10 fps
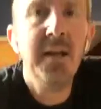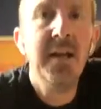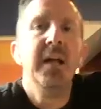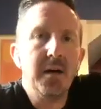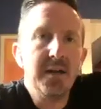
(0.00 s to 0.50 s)

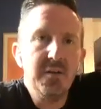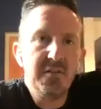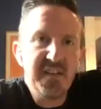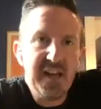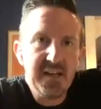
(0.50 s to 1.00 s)
Long in
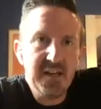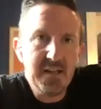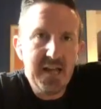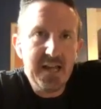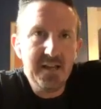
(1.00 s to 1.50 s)
your
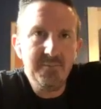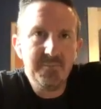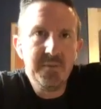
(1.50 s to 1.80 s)
standing leg.